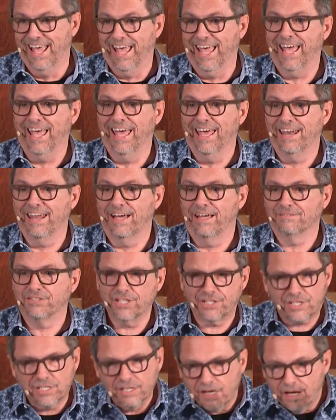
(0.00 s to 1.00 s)
And
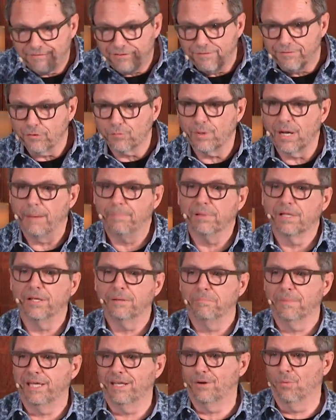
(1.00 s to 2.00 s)
just enough of a rebel
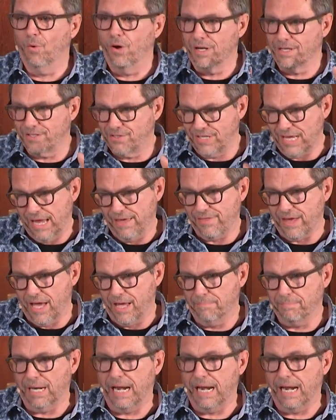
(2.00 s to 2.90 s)
in me to want to say that.